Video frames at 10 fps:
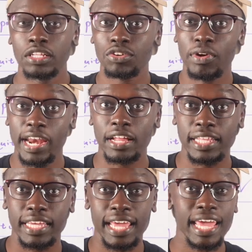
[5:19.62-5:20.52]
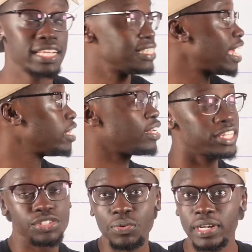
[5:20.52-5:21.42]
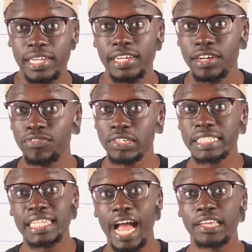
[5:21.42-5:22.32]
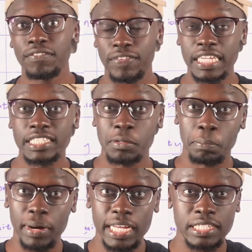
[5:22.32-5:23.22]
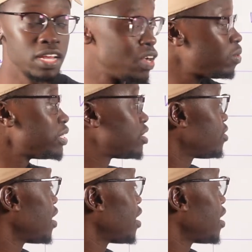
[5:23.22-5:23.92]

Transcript: So right out the gate, it's not looking too good for stock investing, but we still